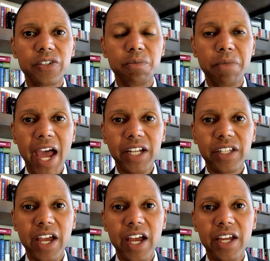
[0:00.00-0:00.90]
in
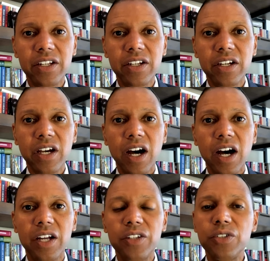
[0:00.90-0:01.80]
Baghdad
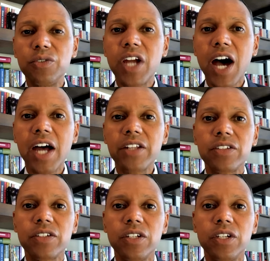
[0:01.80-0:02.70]
uh, do not
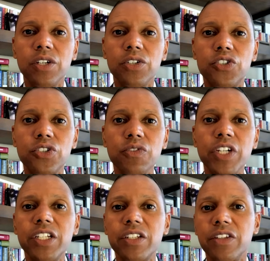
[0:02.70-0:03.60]

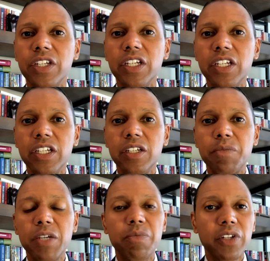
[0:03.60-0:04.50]
treat the
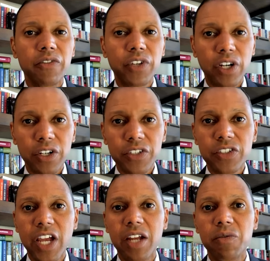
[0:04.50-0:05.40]
people of
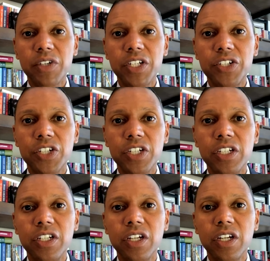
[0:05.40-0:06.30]
Kurdistan
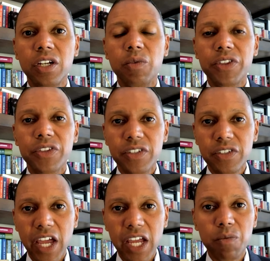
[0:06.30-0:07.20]
region with the
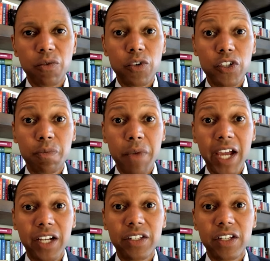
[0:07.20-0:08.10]
same
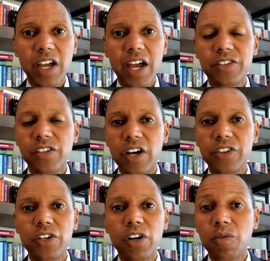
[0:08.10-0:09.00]
respect as
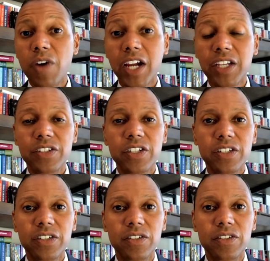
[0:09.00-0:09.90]
other Iraqi
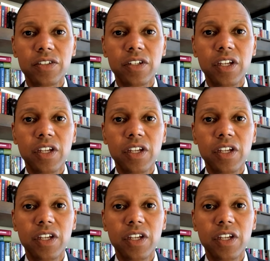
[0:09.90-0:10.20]
citizens.